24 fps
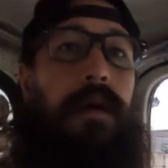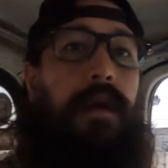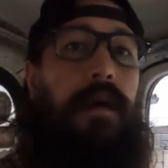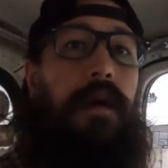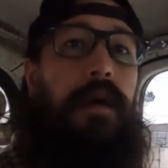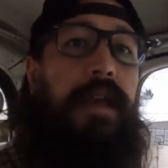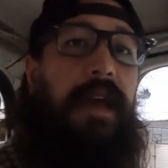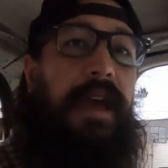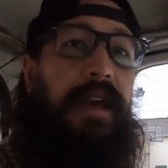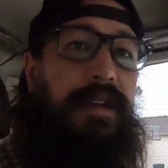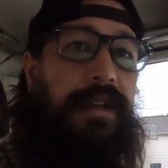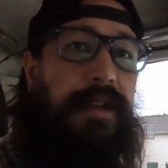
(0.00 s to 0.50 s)

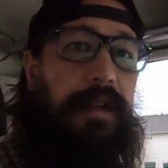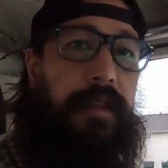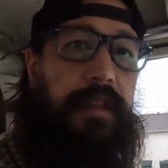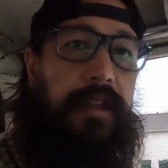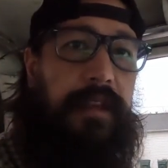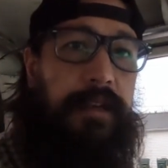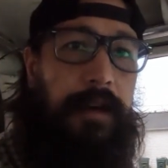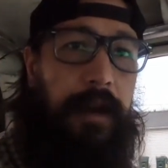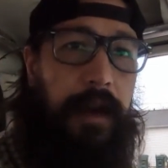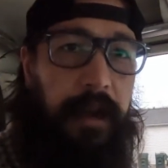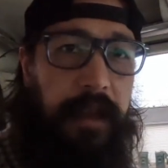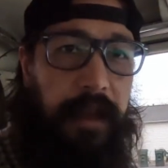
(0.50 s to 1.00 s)
Okay, so
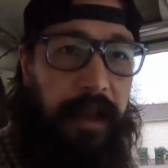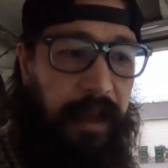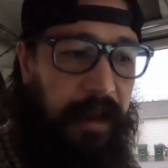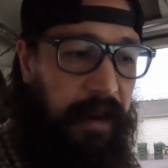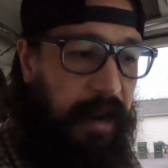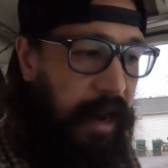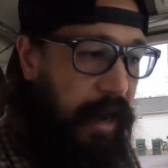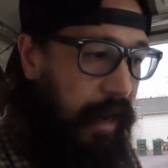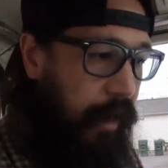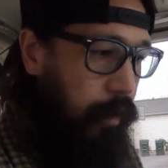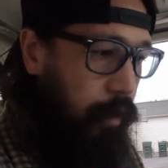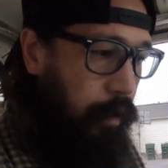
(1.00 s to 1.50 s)
the truck
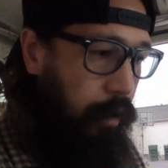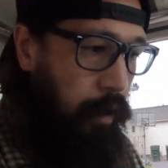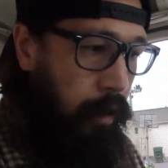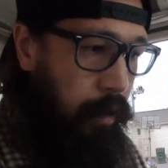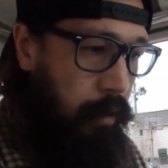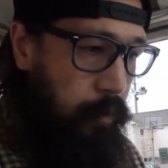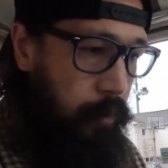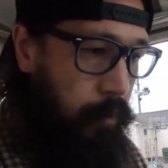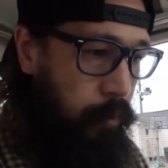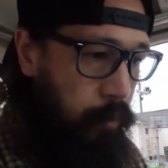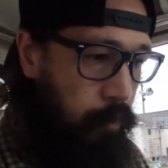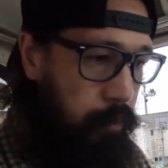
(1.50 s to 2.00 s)
at idle,
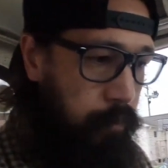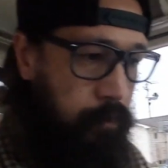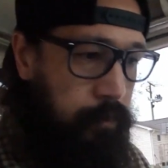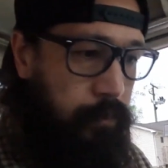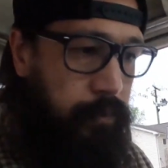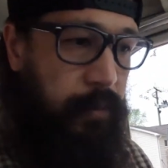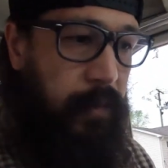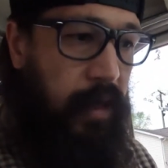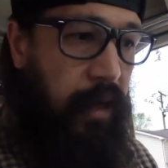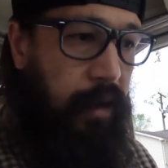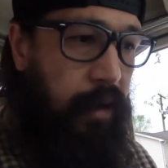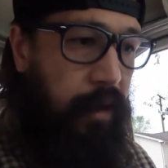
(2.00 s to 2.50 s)

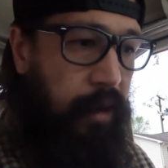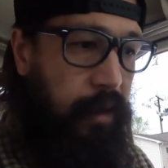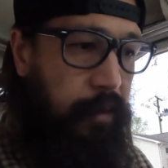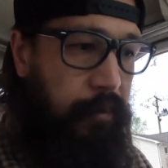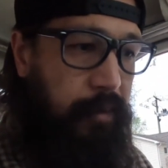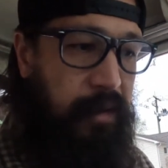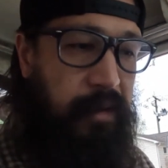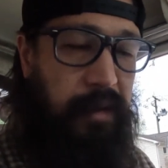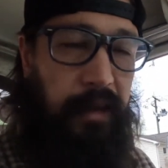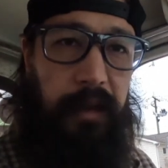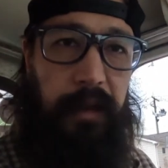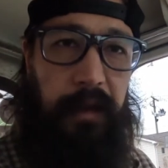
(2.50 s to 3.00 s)

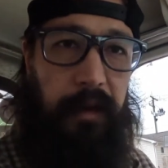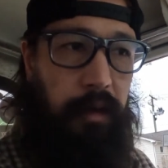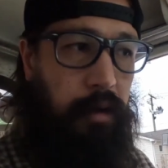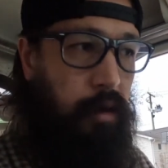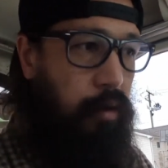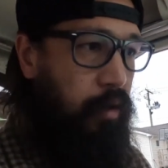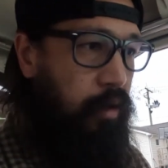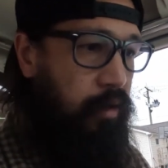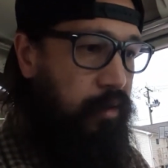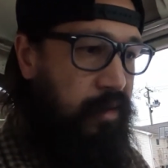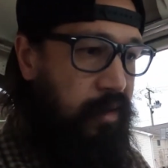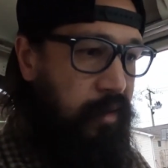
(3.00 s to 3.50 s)
it's a little
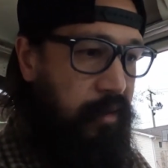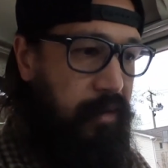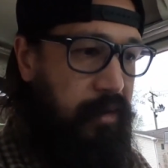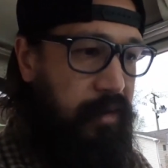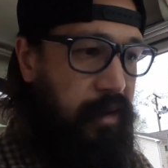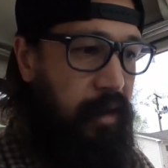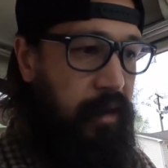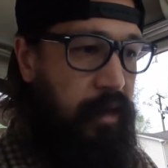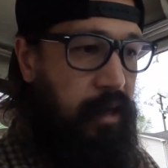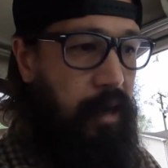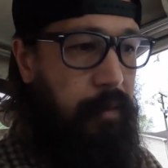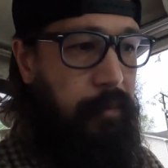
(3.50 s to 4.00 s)
cold, so it's
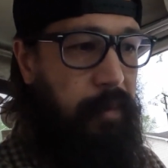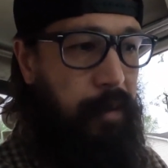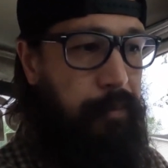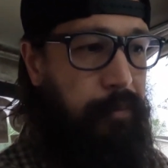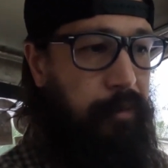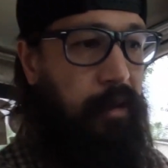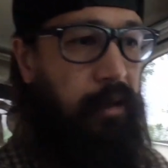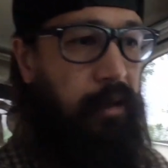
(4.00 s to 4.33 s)
going to come up a